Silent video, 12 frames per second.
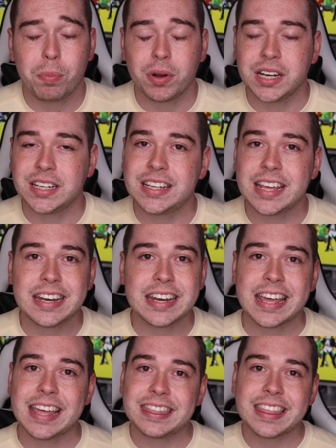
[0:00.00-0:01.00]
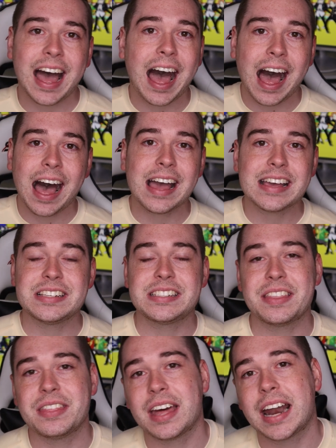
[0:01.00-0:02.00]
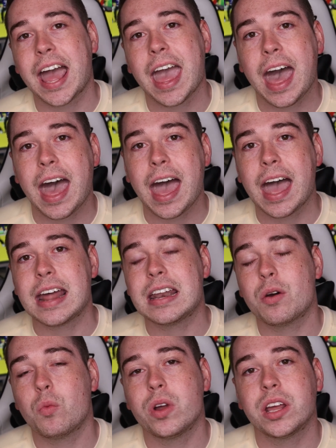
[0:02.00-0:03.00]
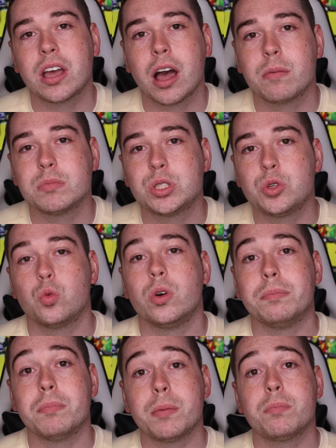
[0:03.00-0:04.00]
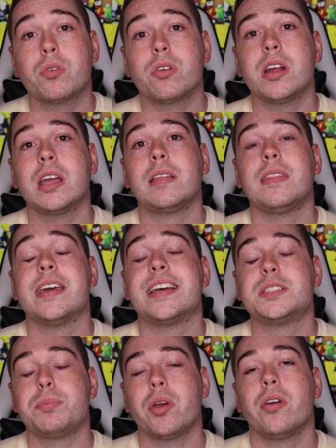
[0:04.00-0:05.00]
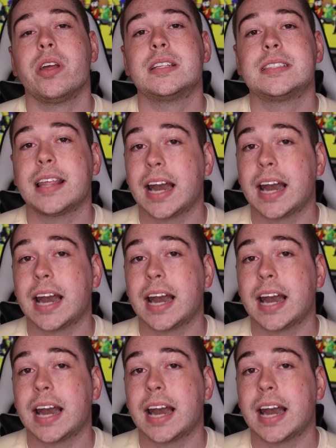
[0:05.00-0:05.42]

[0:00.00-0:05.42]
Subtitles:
But it didn't hit the highs that I had when it comes to remembering the experience